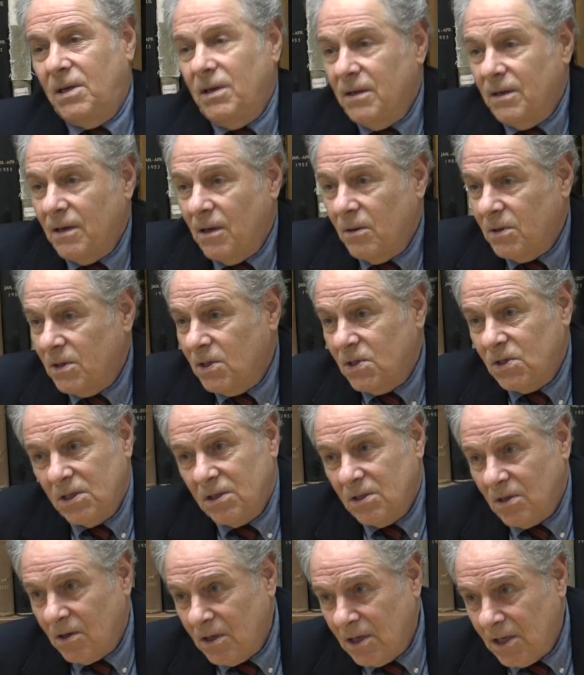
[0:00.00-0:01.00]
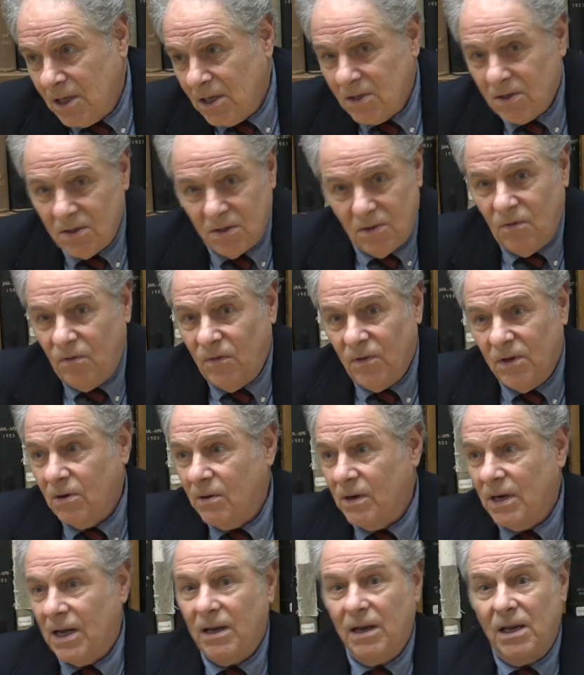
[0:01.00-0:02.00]
you know, this is our needs. You
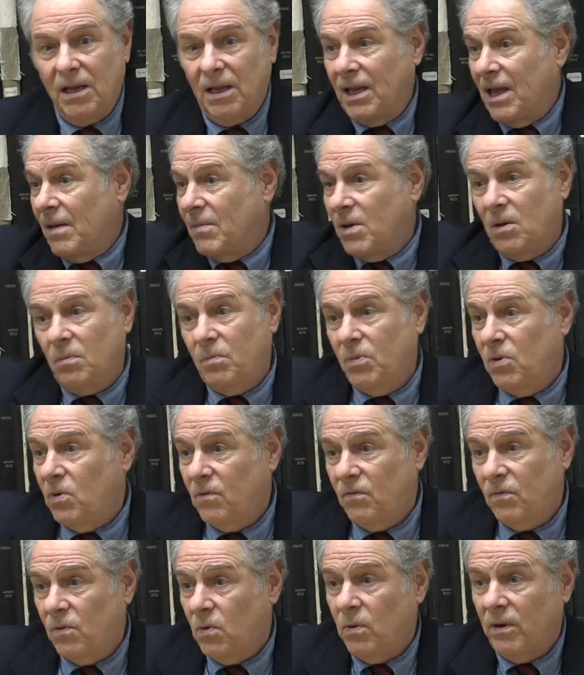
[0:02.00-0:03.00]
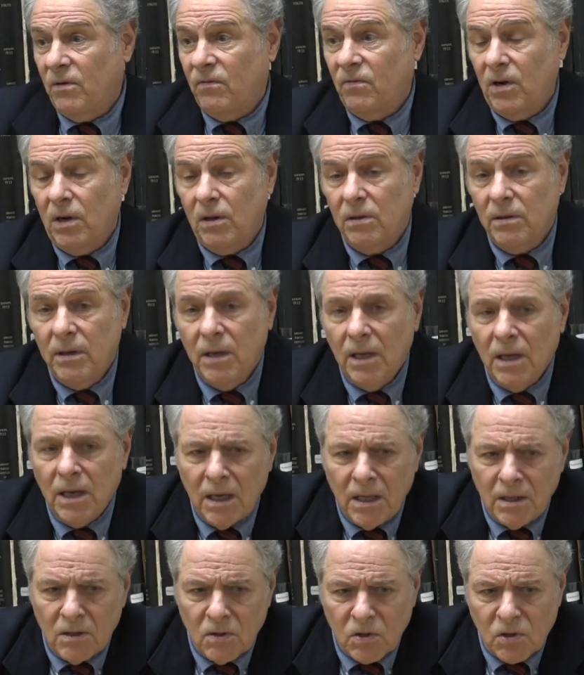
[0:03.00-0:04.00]
figure it out. And they came out beautiful, quite frankly.
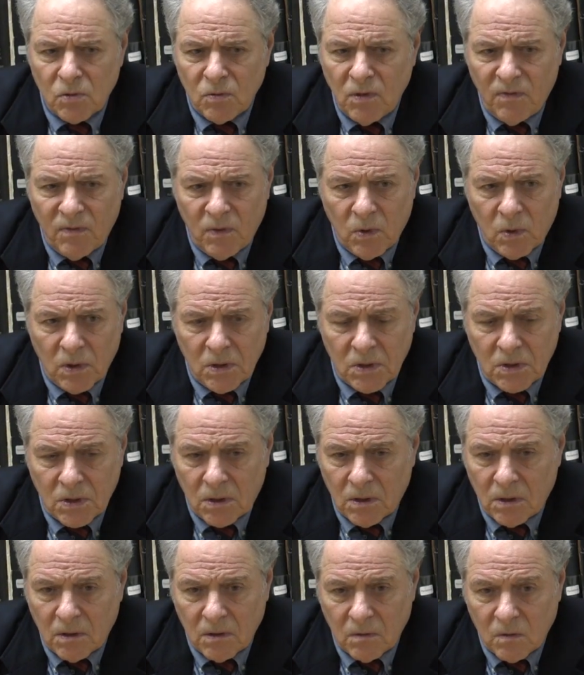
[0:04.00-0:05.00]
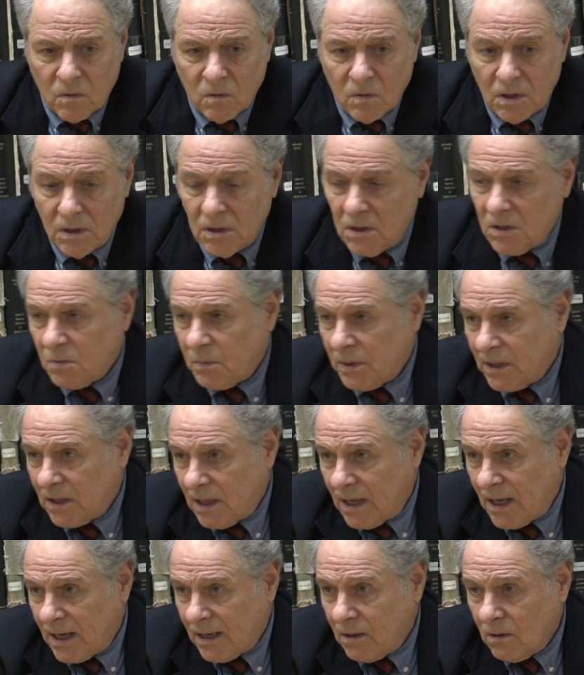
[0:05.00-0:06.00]
Those three floors are really
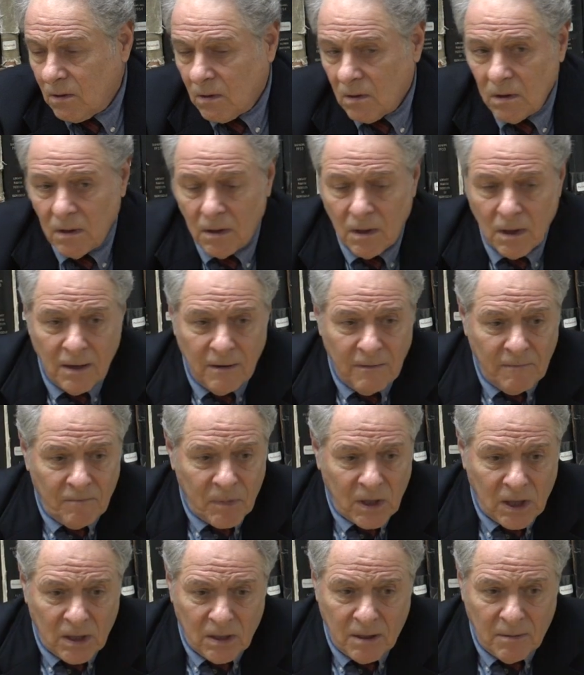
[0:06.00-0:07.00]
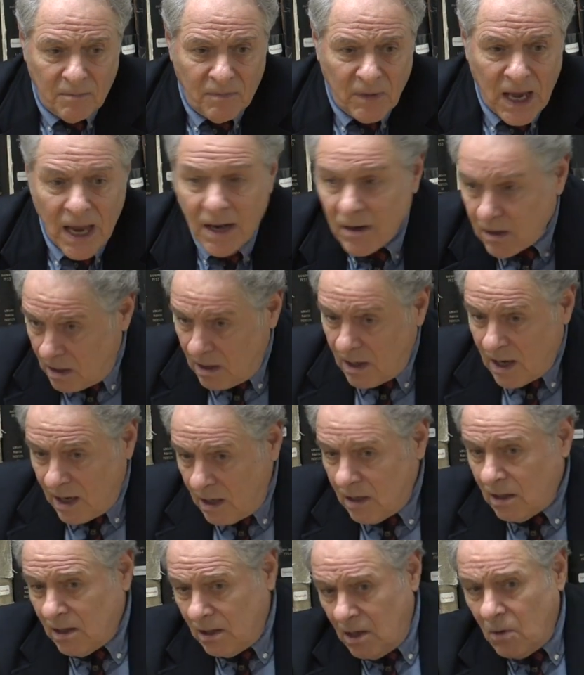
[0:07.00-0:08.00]
spectacular. Um, and,
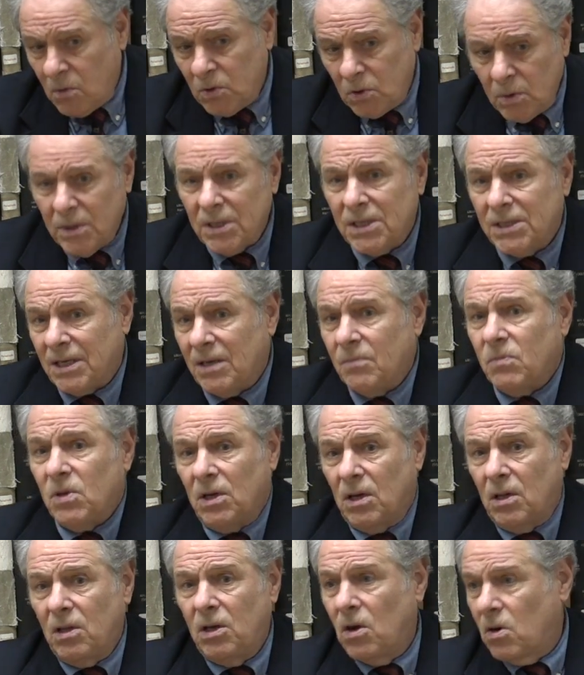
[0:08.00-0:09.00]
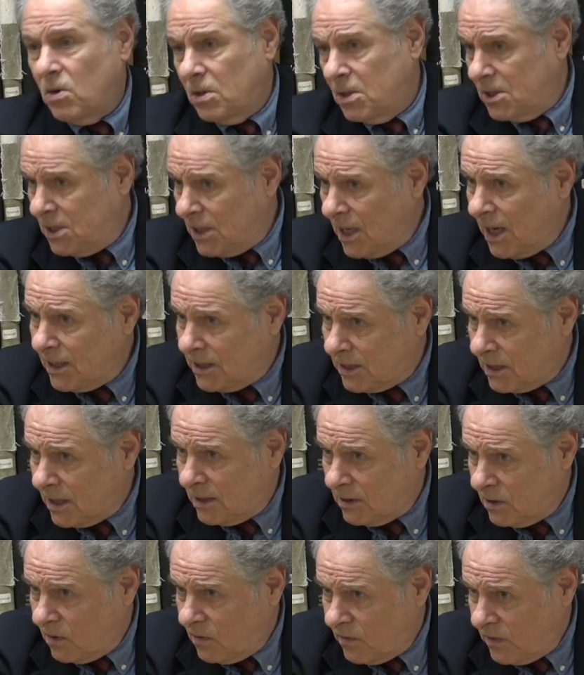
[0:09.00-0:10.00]
and they were doing the same thing on the art and design
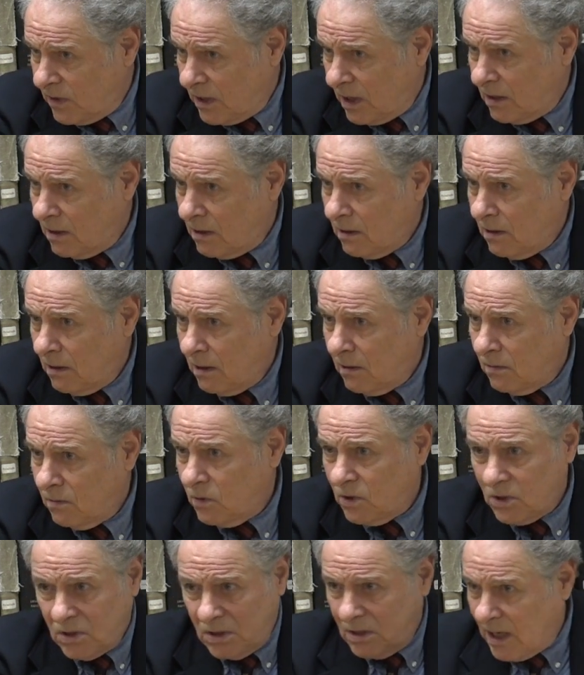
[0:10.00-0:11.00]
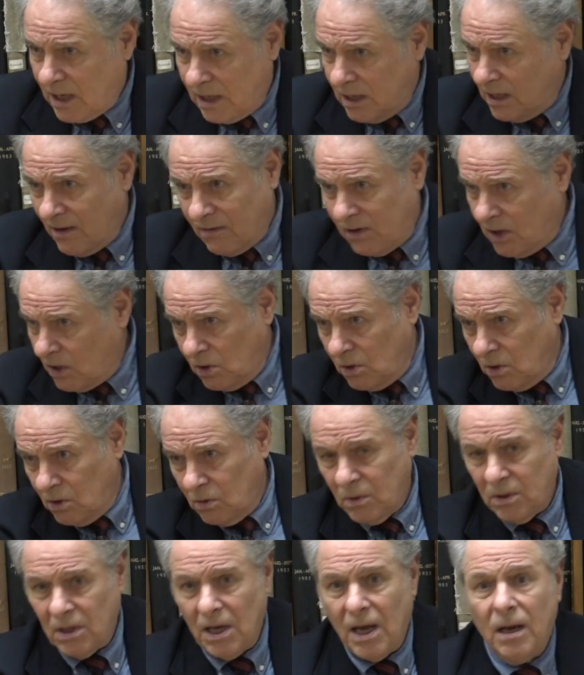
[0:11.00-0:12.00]
side, don't forget, you know, which I didn't have anything to do
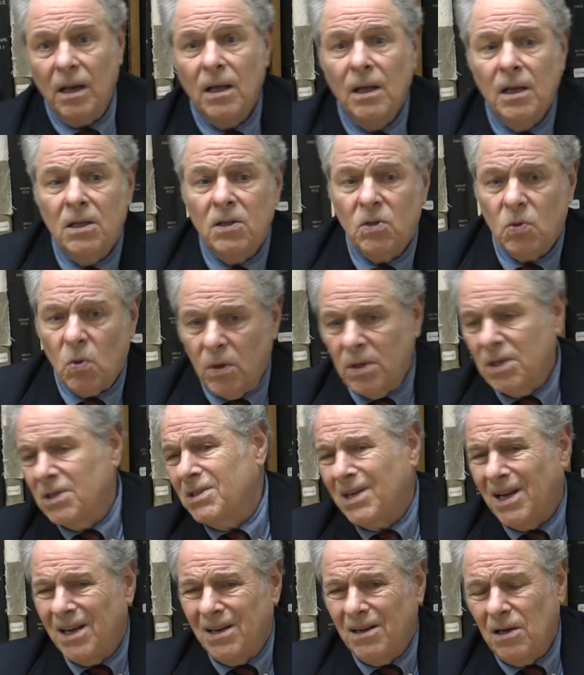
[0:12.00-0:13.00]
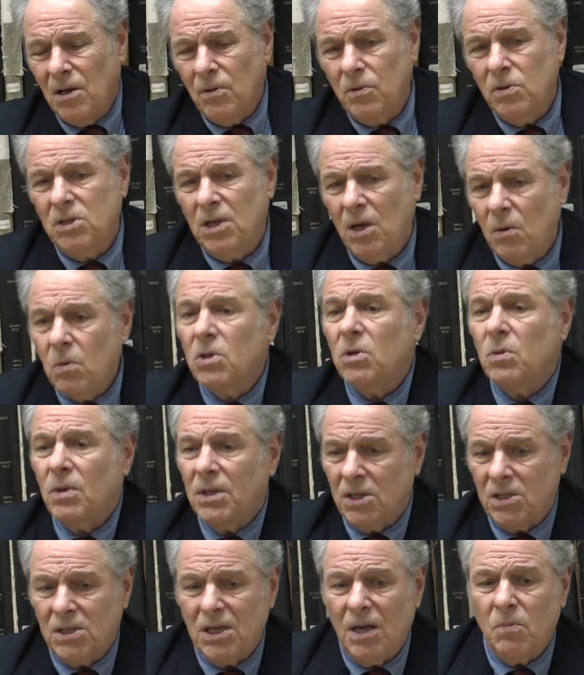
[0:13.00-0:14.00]
with that. Toy design and others, they were doing
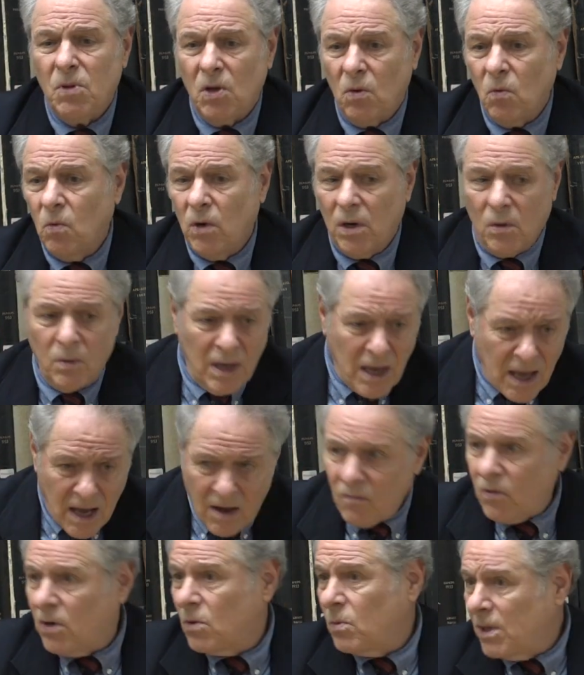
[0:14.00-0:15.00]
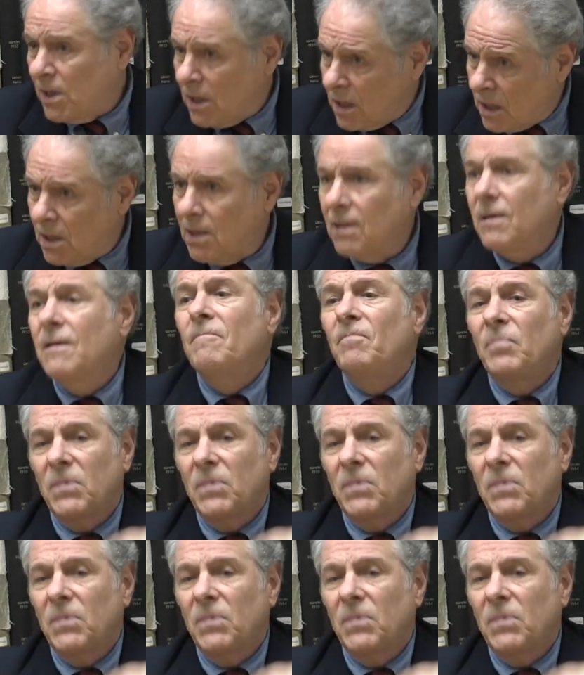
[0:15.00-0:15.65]
the same thing. What do we have? What do we need?